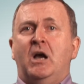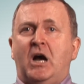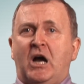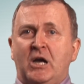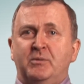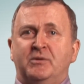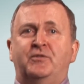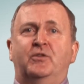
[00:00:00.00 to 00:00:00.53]

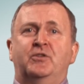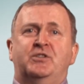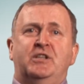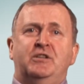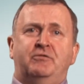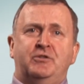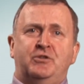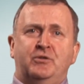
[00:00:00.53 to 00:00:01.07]
I was first
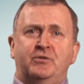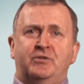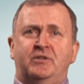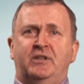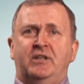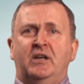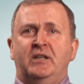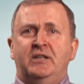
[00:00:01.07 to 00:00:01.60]
introduced
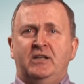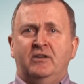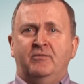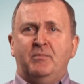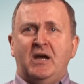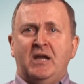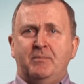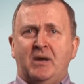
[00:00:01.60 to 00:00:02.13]
to the idea of
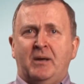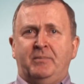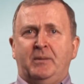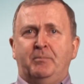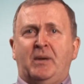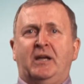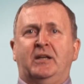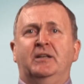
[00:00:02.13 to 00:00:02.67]
mind mapping
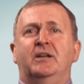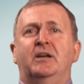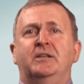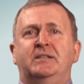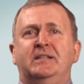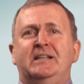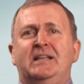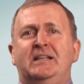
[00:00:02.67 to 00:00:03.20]
back in
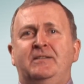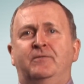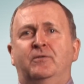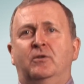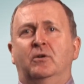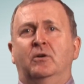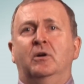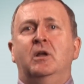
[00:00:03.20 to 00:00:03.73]

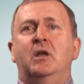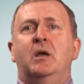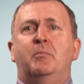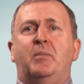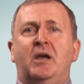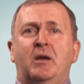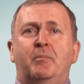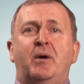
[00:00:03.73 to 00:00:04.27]
1984
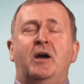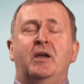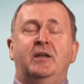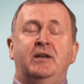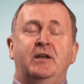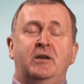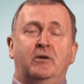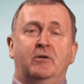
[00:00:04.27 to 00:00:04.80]
by a
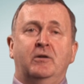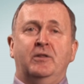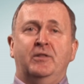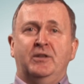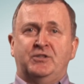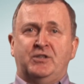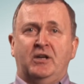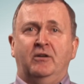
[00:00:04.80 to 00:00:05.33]
pioneer in
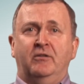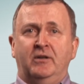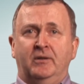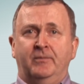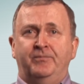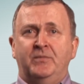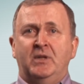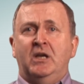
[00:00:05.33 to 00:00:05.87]
this
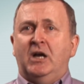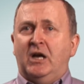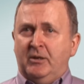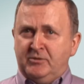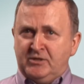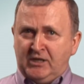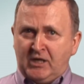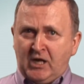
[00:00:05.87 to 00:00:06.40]
area. I
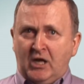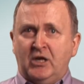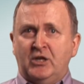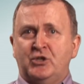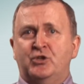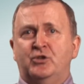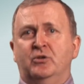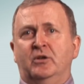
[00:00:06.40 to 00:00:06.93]
was in
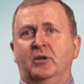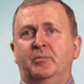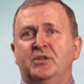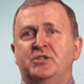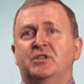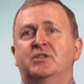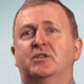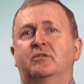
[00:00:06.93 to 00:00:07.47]
college doing a
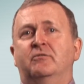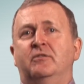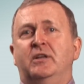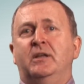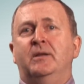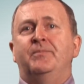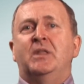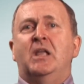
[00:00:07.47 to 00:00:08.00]
business
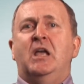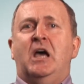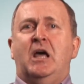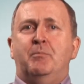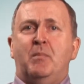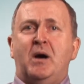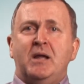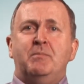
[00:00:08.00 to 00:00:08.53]
degree
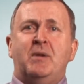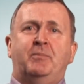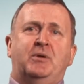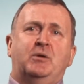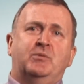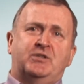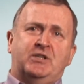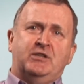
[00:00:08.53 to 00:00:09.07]
and mind mapping was